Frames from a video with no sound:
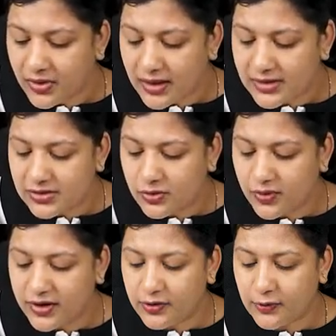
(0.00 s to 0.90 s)
is
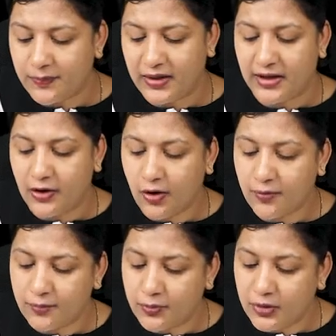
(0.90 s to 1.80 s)
going to be your
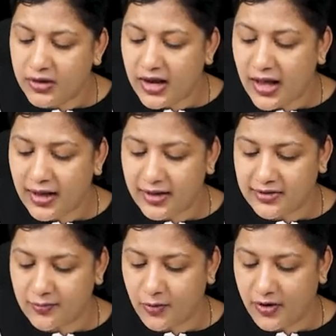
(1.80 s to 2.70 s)
bulla
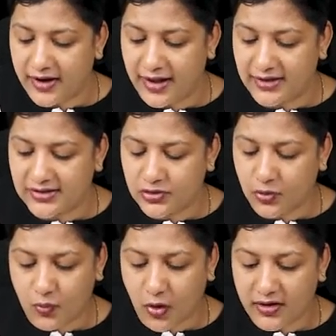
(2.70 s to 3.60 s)
ethmoidalis.
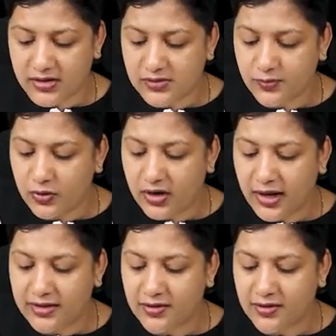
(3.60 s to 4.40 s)
So what is bulla